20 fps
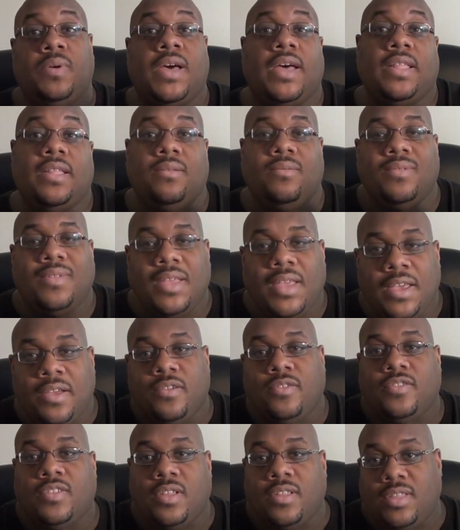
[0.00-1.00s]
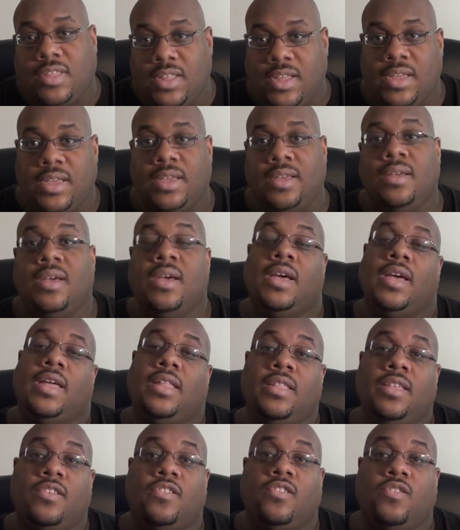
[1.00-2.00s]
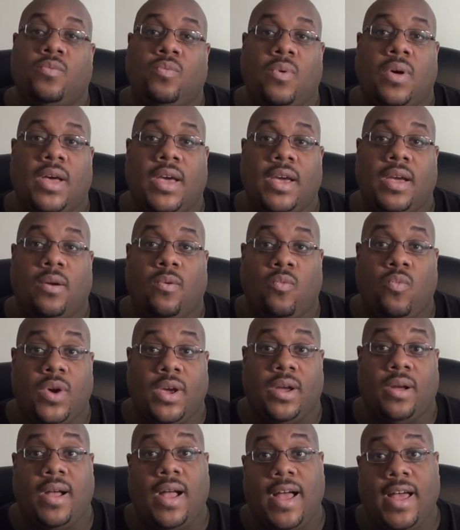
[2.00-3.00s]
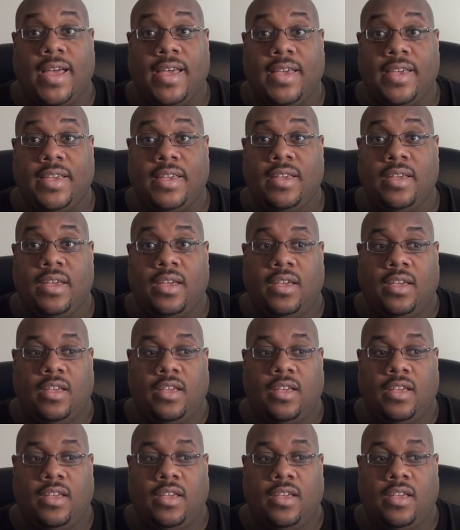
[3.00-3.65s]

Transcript: But here's the thing, and this is where where I